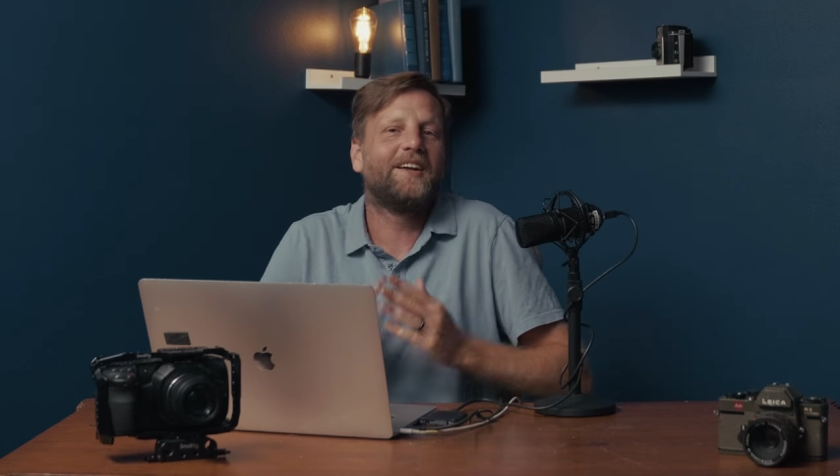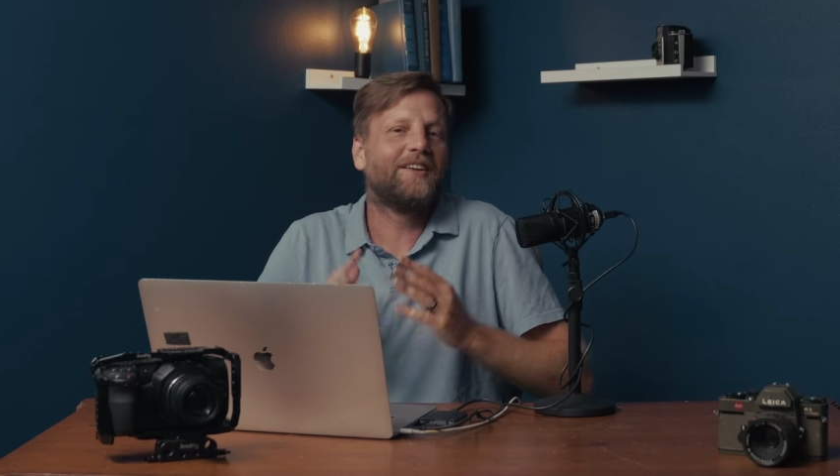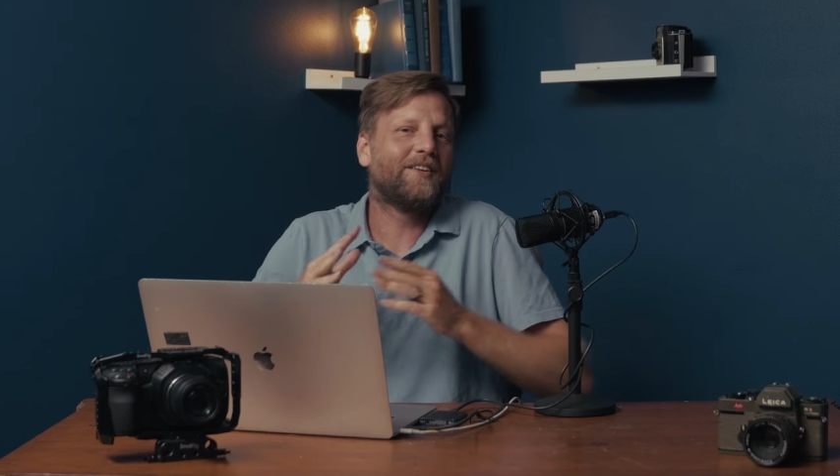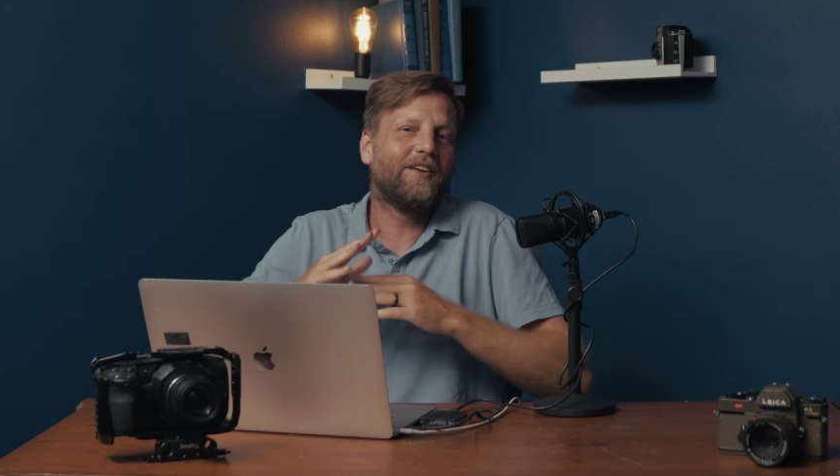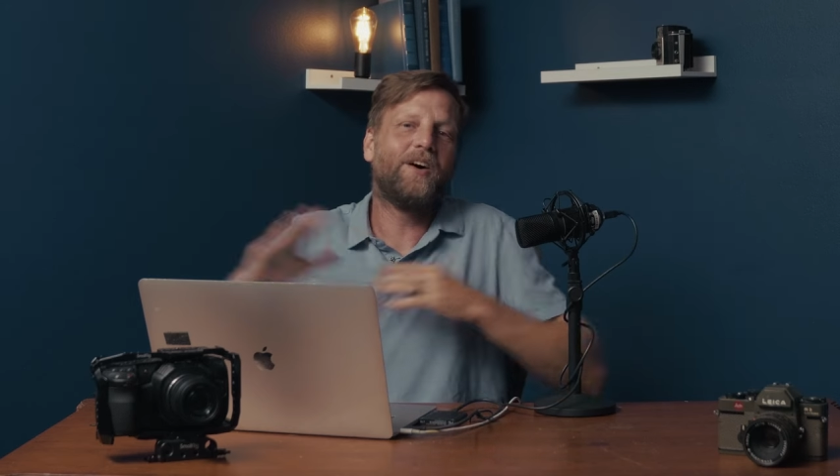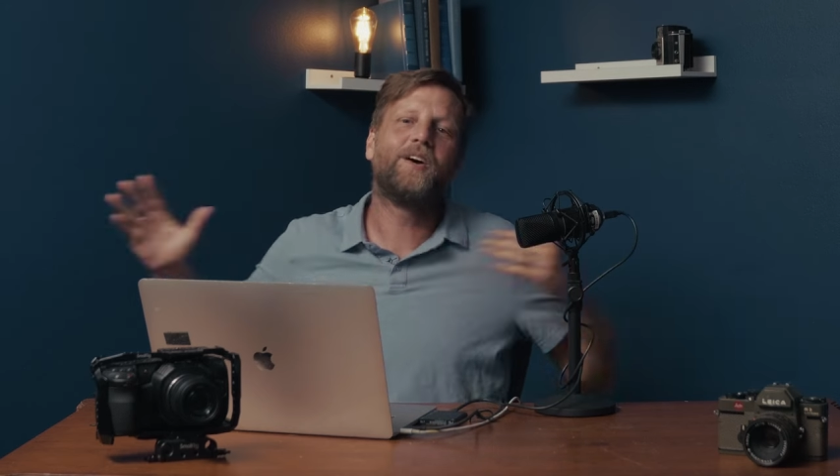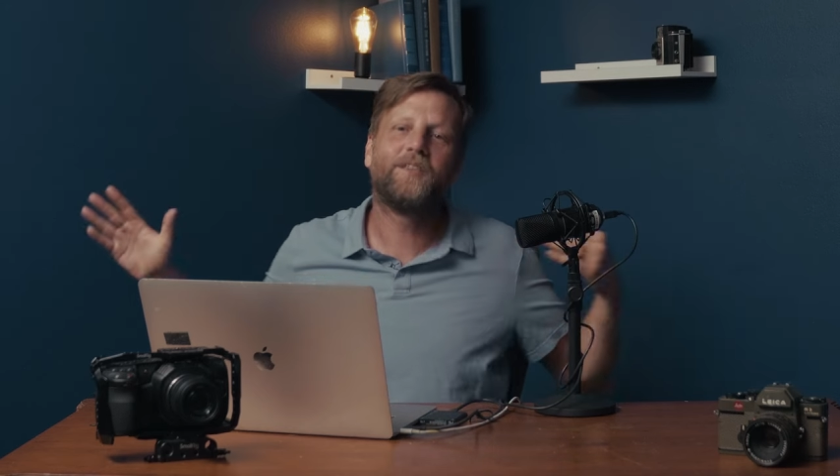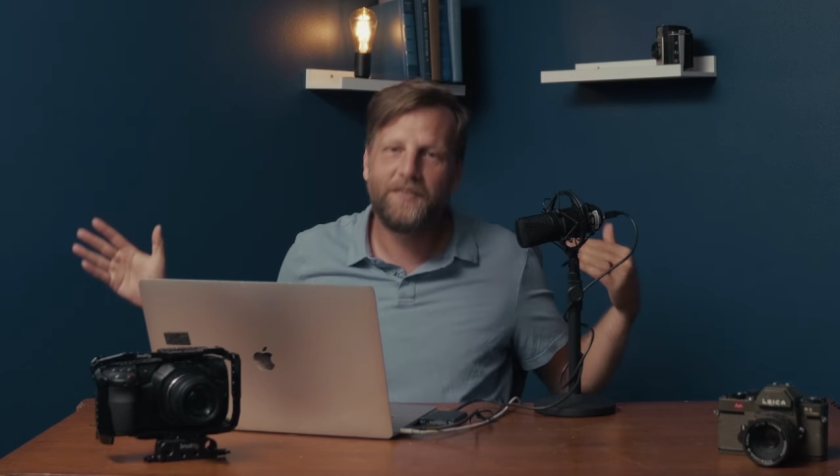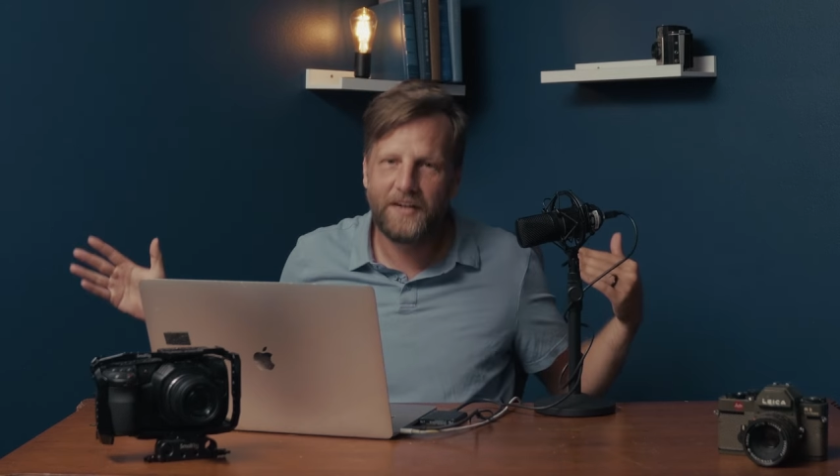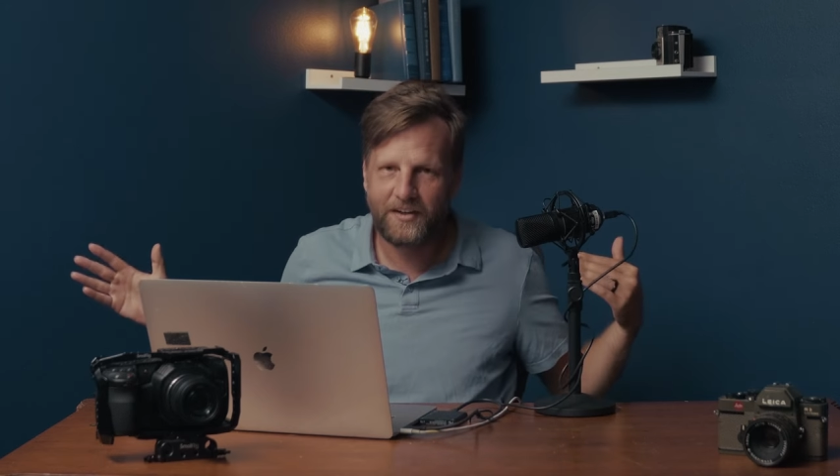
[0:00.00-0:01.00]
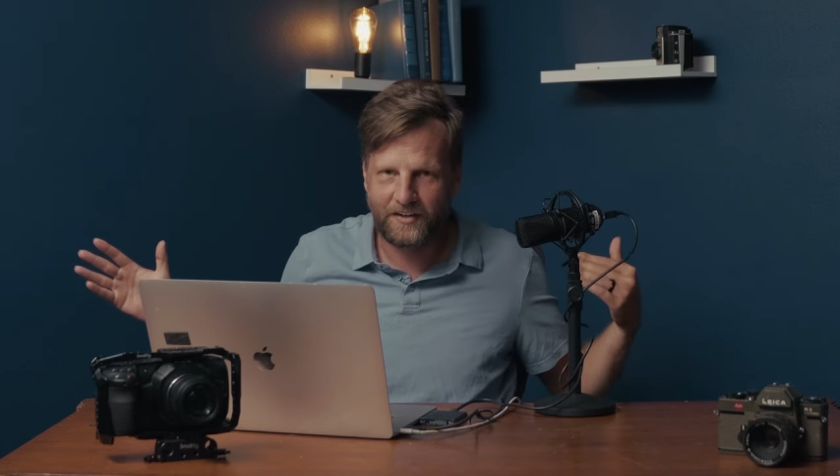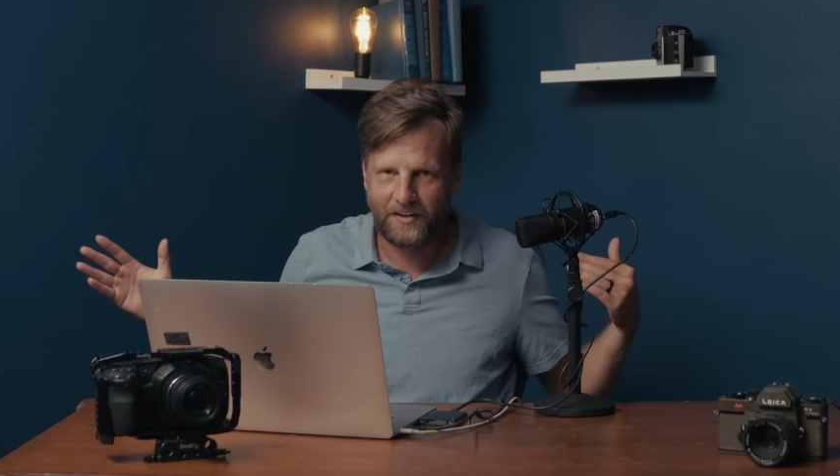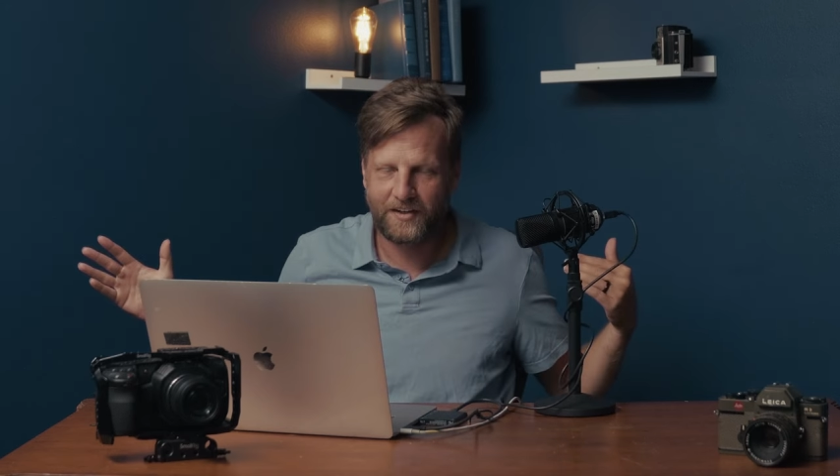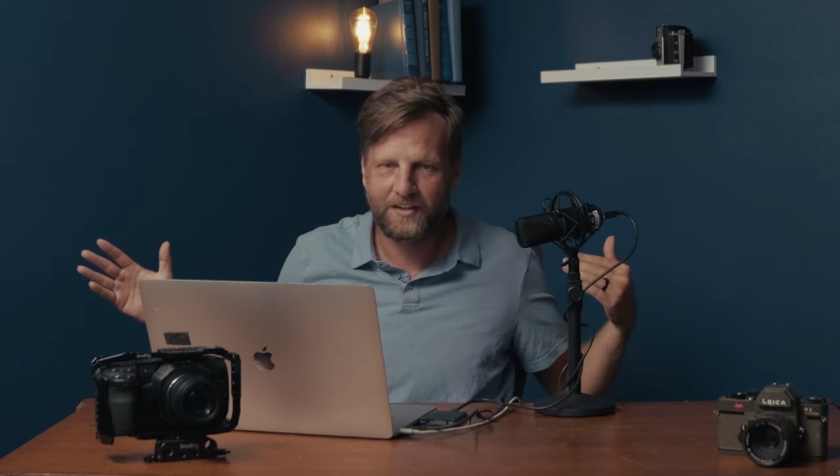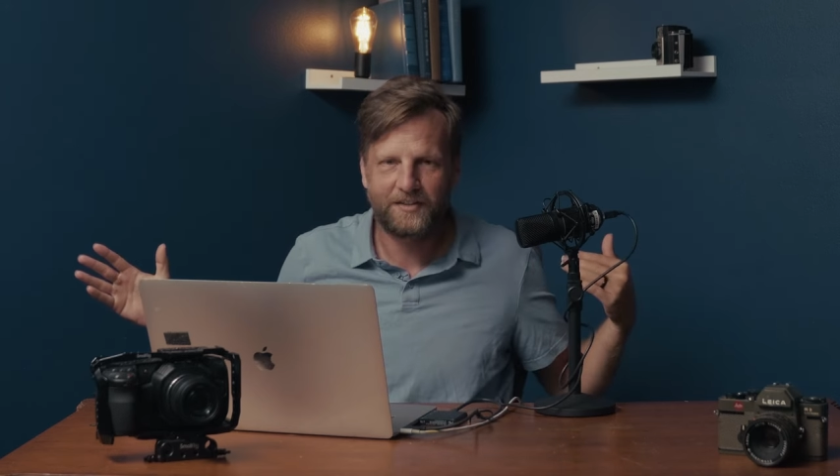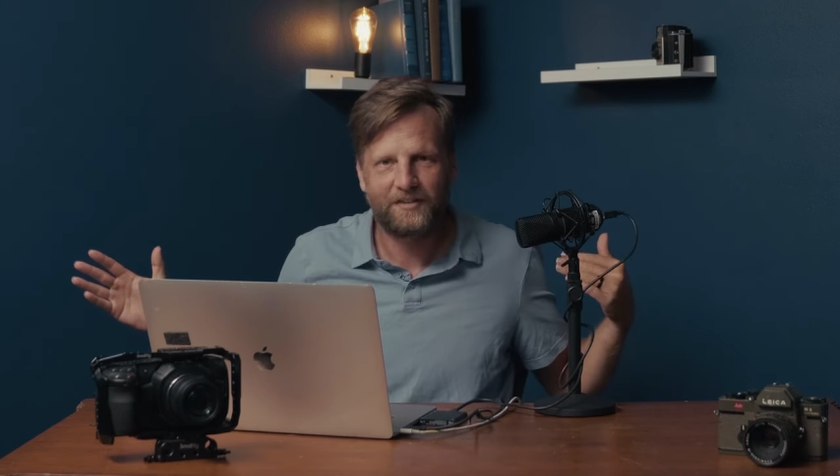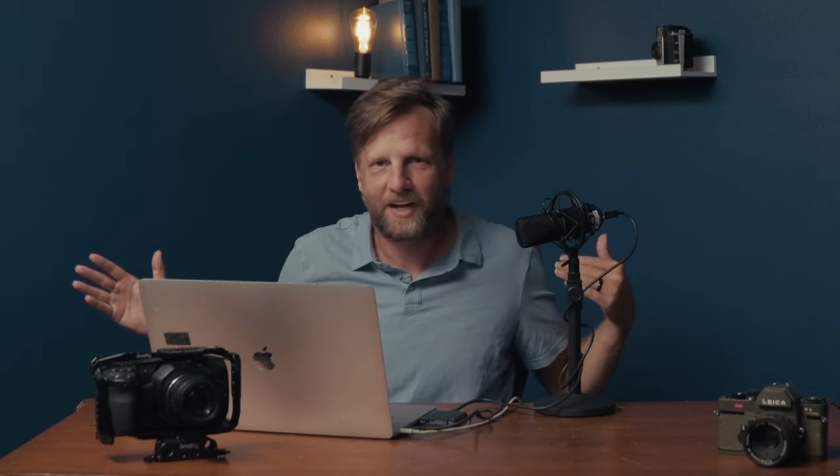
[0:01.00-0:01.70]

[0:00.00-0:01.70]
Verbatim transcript: this long feature,